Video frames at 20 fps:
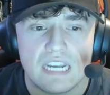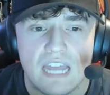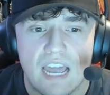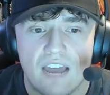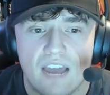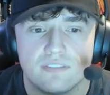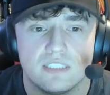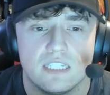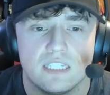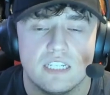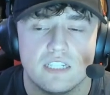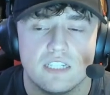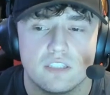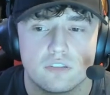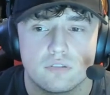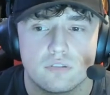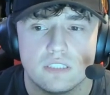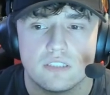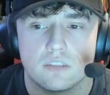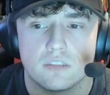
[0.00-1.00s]
have to
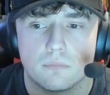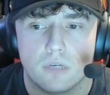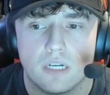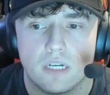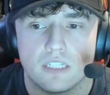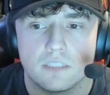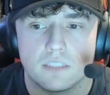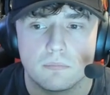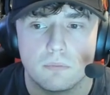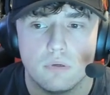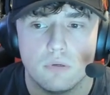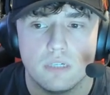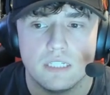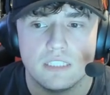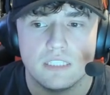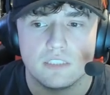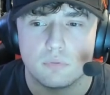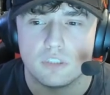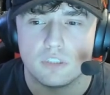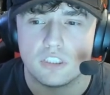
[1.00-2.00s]
increase the price
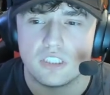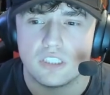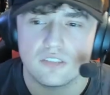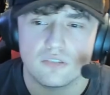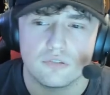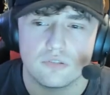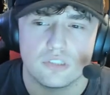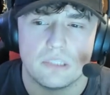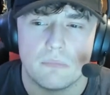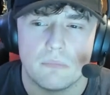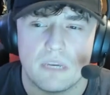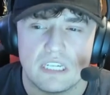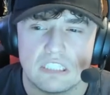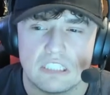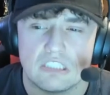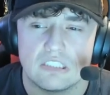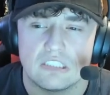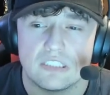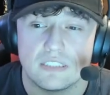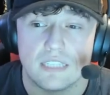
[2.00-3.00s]
point, which doesn't really make
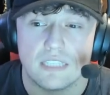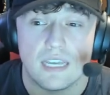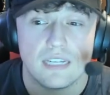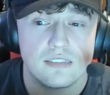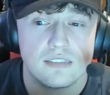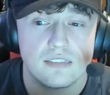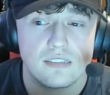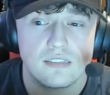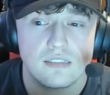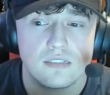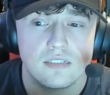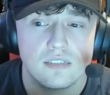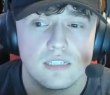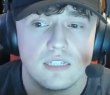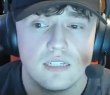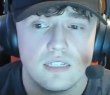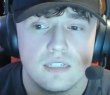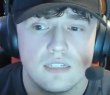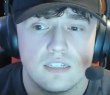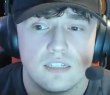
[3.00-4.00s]
sense,
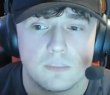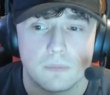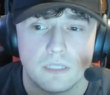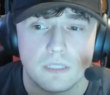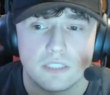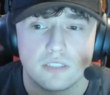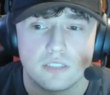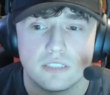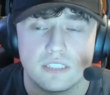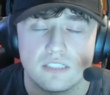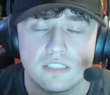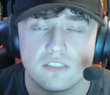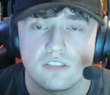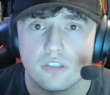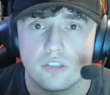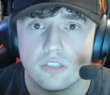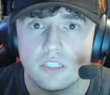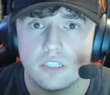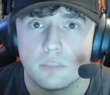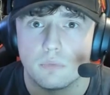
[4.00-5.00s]
especially
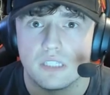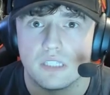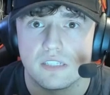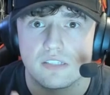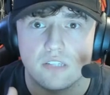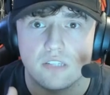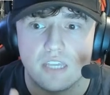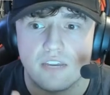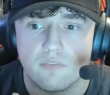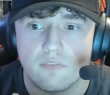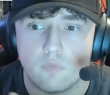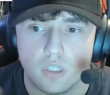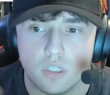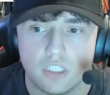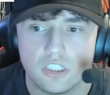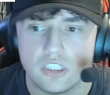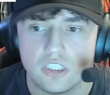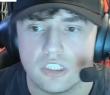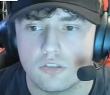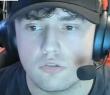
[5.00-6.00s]
concerning when the Slave
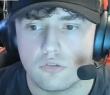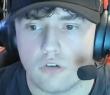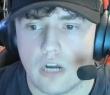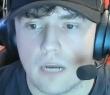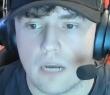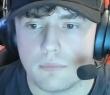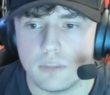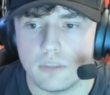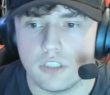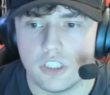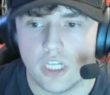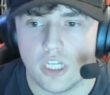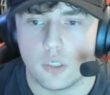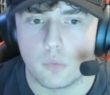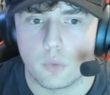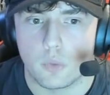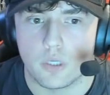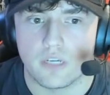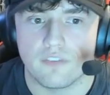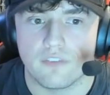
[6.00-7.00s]
1 just dropped to
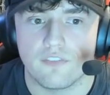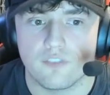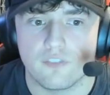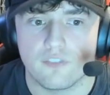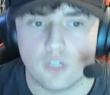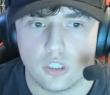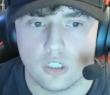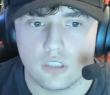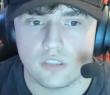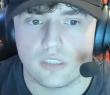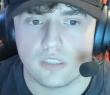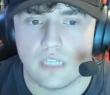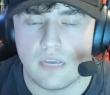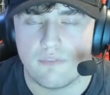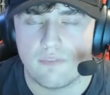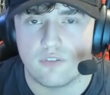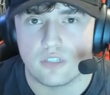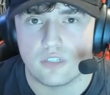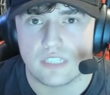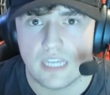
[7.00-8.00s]
January 1st
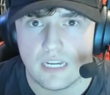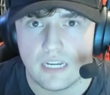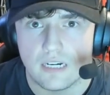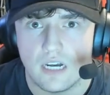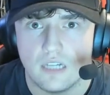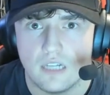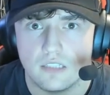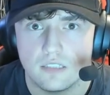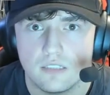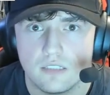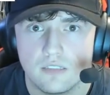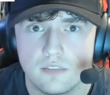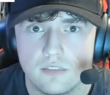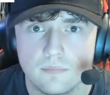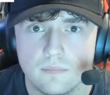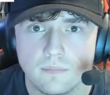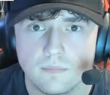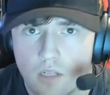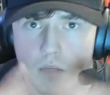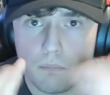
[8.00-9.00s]
for $10.
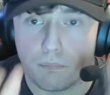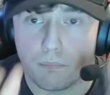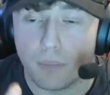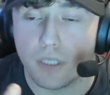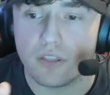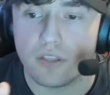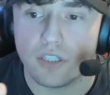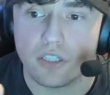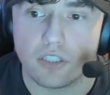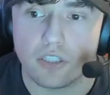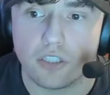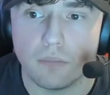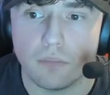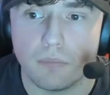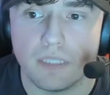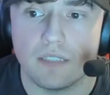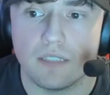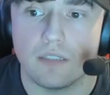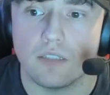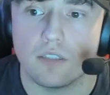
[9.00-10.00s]
But there could
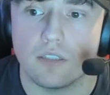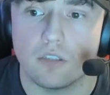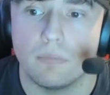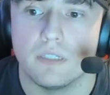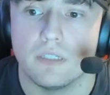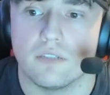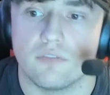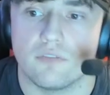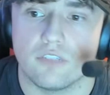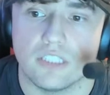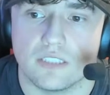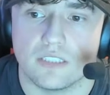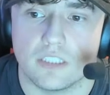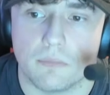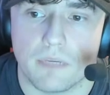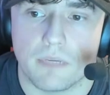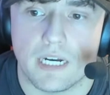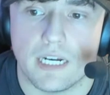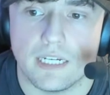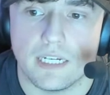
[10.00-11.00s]
be a little bit of
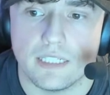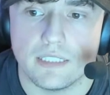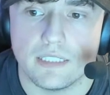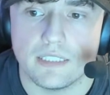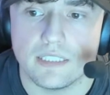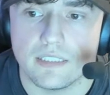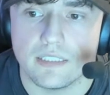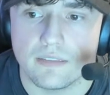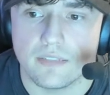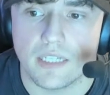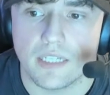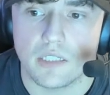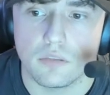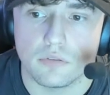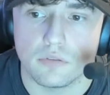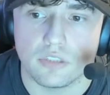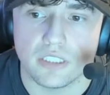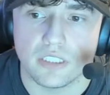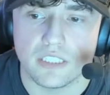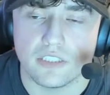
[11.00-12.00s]
reasoning behind it. LEGO
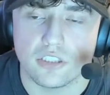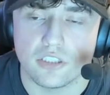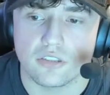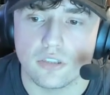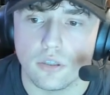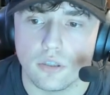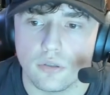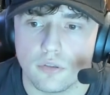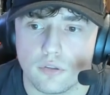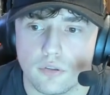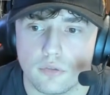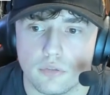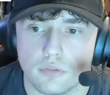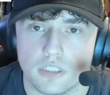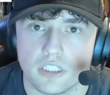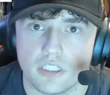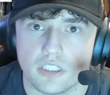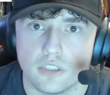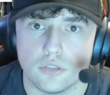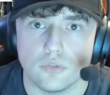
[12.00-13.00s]
did just go through a
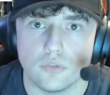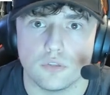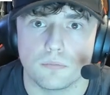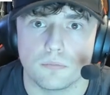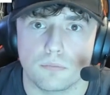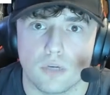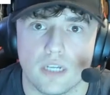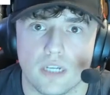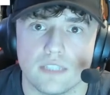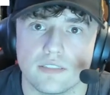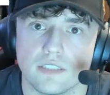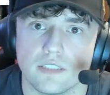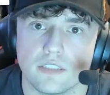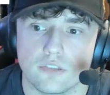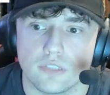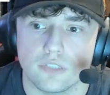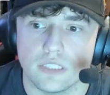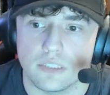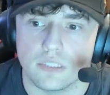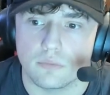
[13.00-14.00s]
huge price
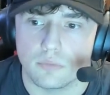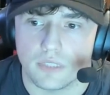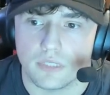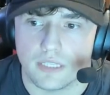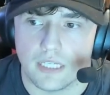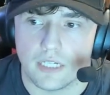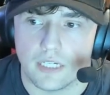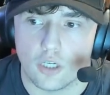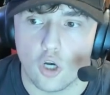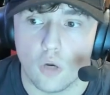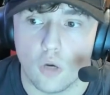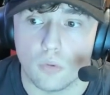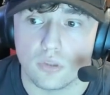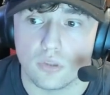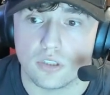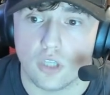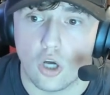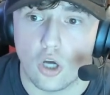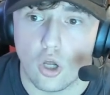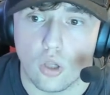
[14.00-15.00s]
increase with like
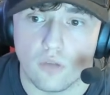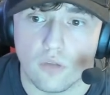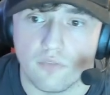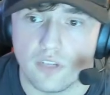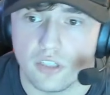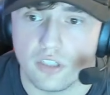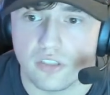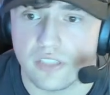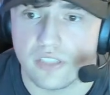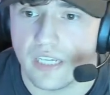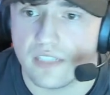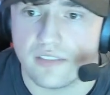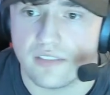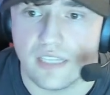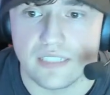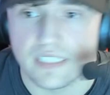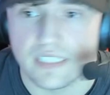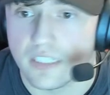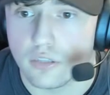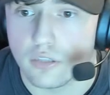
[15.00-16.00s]
almost all of their sets
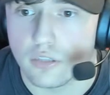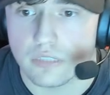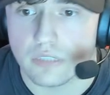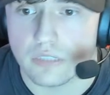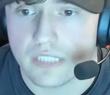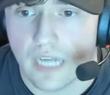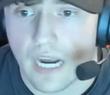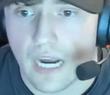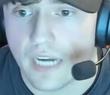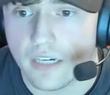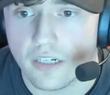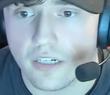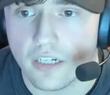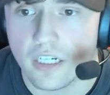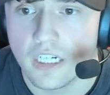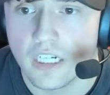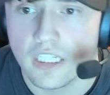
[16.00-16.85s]
that didn't retire,